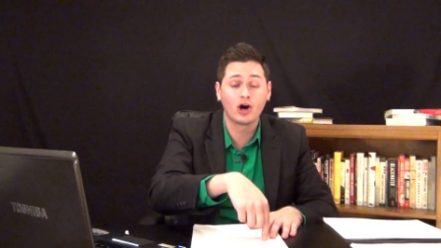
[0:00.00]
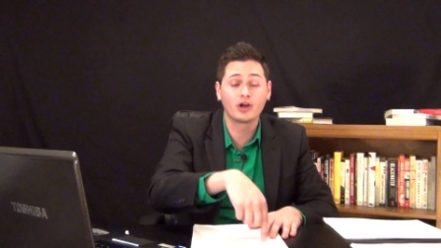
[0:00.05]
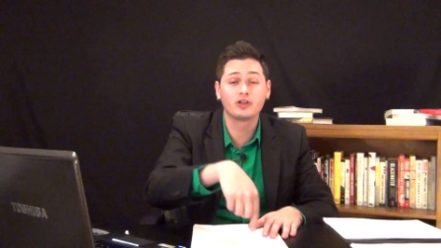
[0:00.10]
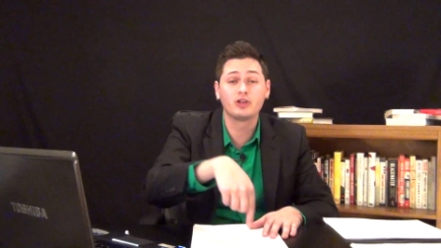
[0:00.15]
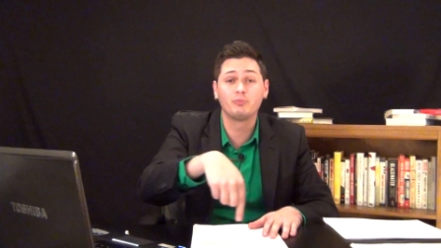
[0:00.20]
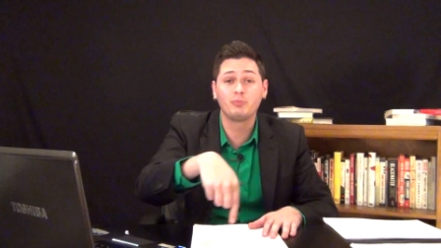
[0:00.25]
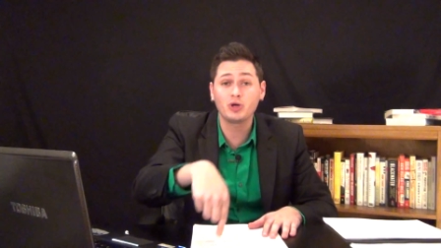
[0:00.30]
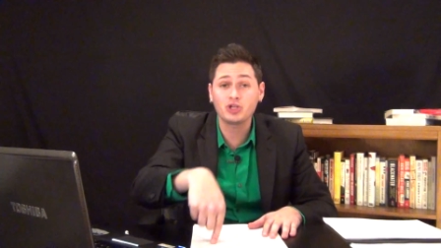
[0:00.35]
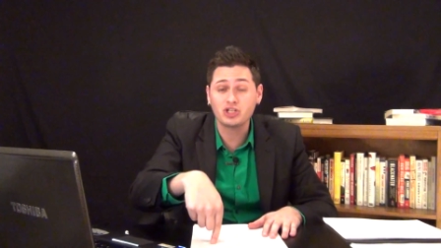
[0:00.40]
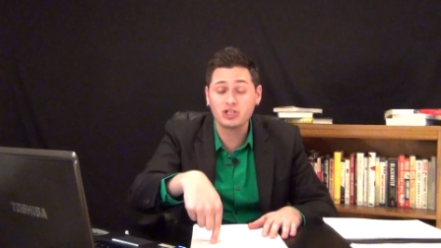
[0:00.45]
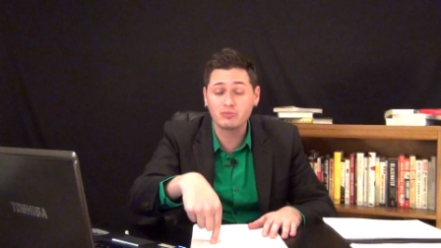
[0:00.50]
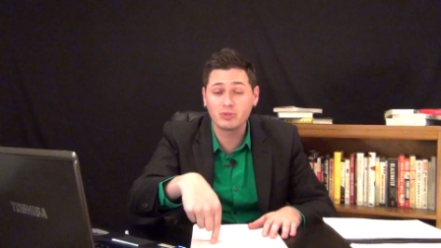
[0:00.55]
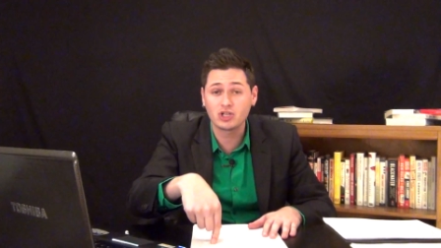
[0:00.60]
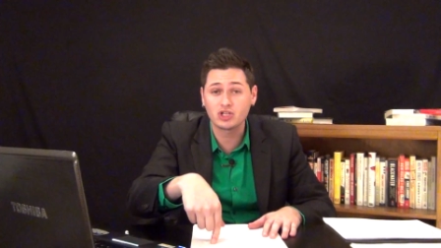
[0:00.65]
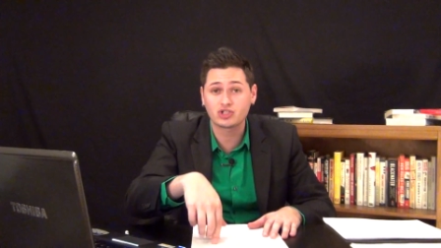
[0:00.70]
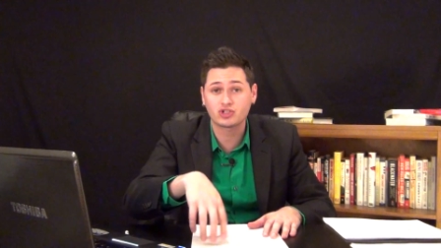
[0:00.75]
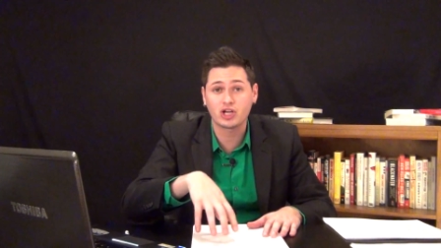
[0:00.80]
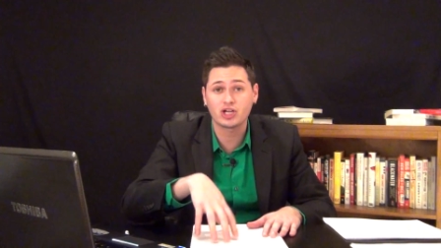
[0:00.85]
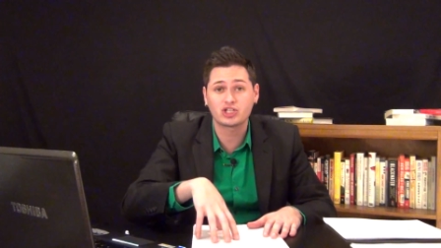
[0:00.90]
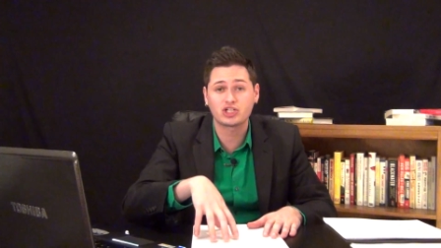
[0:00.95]
under the Bush
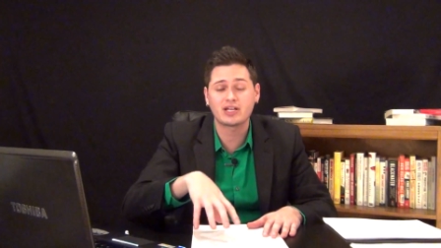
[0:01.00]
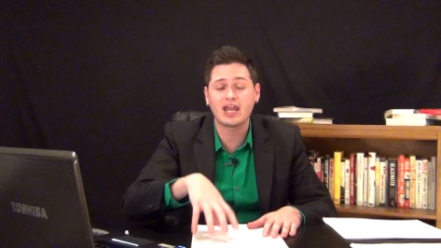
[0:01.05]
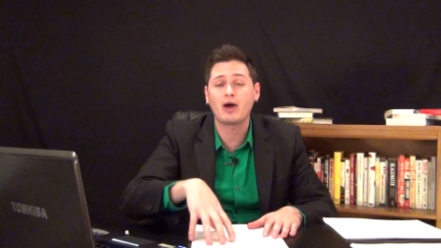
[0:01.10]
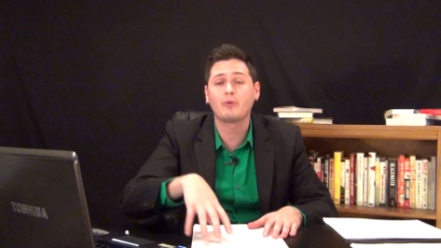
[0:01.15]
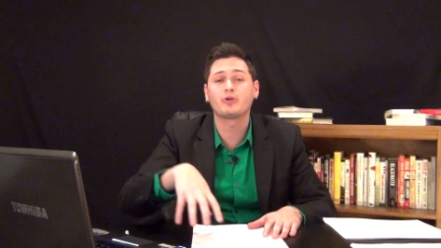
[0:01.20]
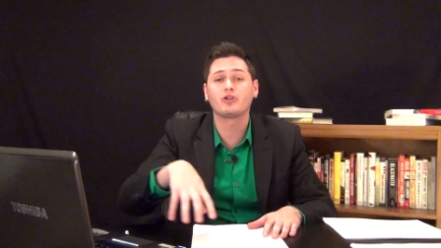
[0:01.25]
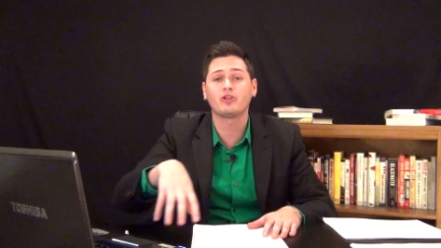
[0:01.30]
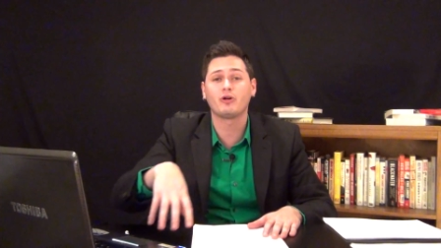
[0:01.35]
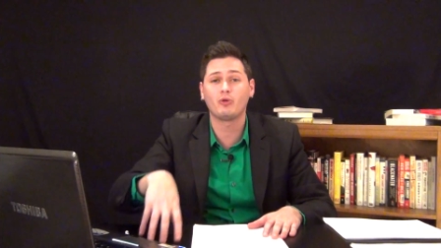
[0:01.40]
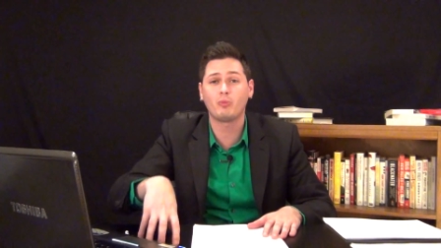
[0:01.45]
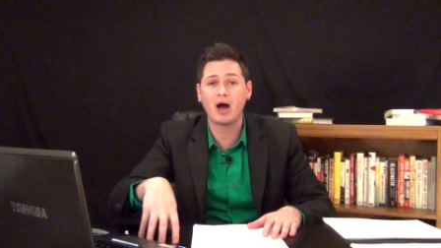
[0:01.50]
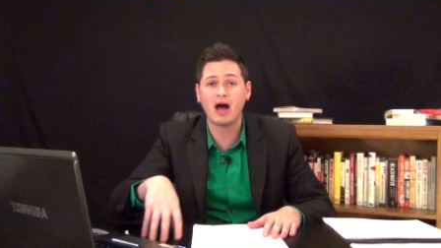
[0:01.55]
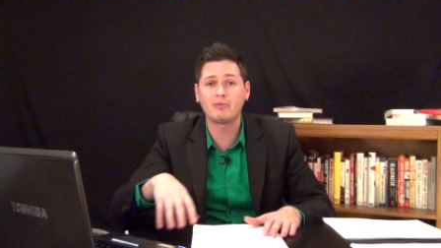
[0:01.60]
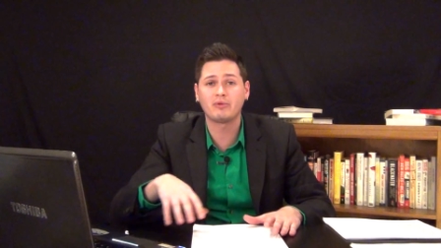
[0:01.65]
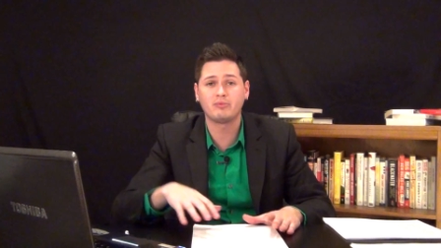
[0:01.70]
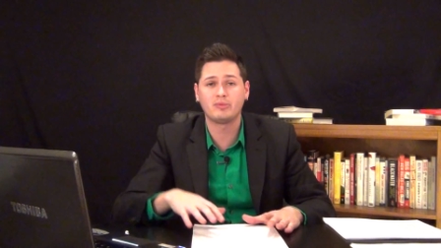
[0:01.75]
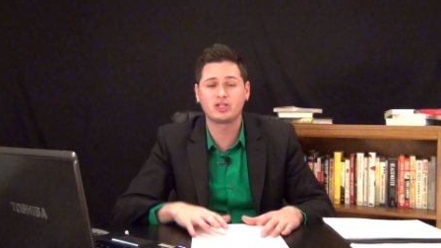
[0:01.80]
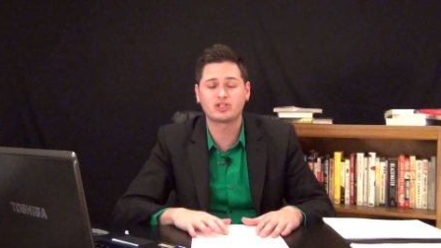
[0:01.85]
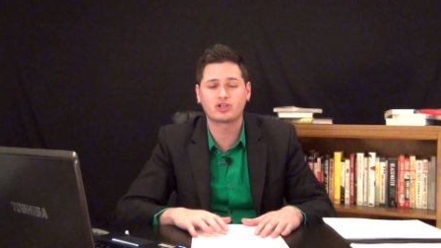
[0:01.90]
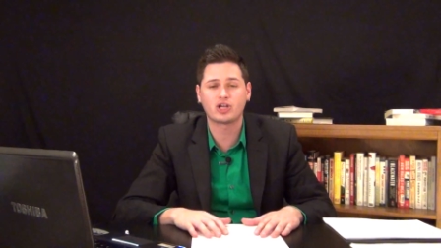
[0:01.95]
administration, now under the Obama
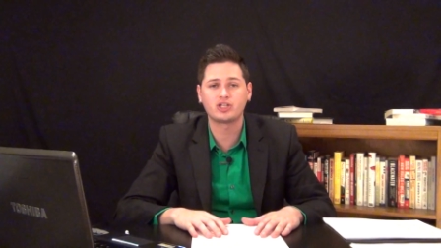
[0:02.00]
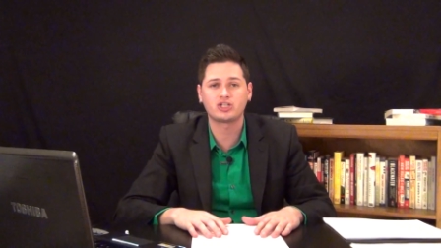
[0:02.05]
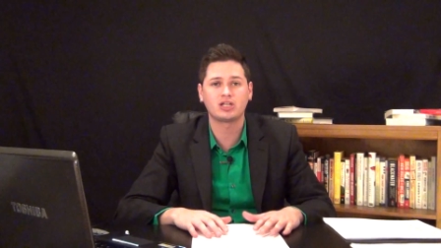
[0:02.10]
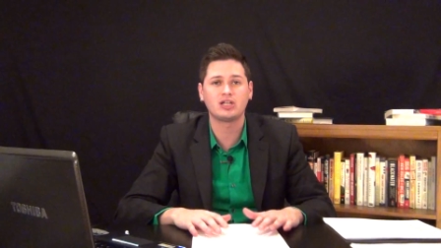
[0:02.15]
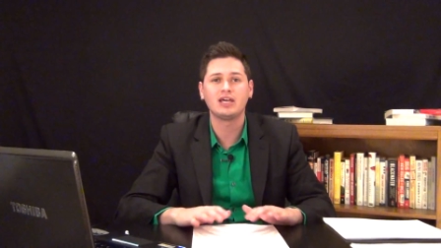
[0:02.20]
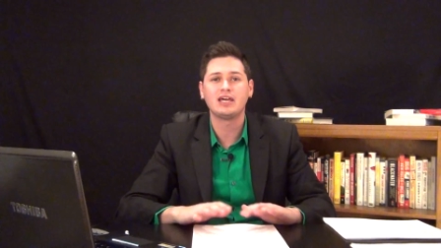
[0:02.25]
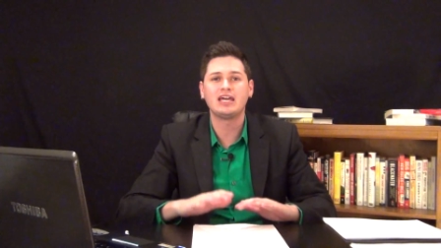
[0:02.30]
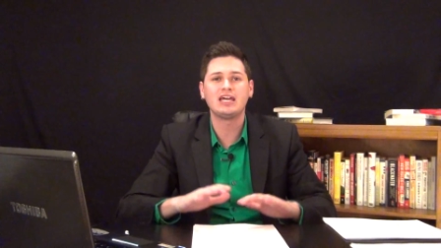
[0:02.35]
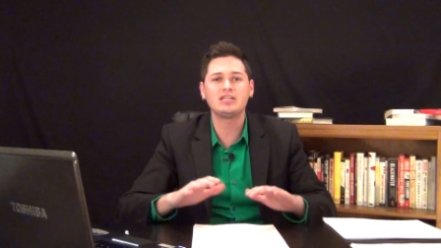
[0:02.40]
administration.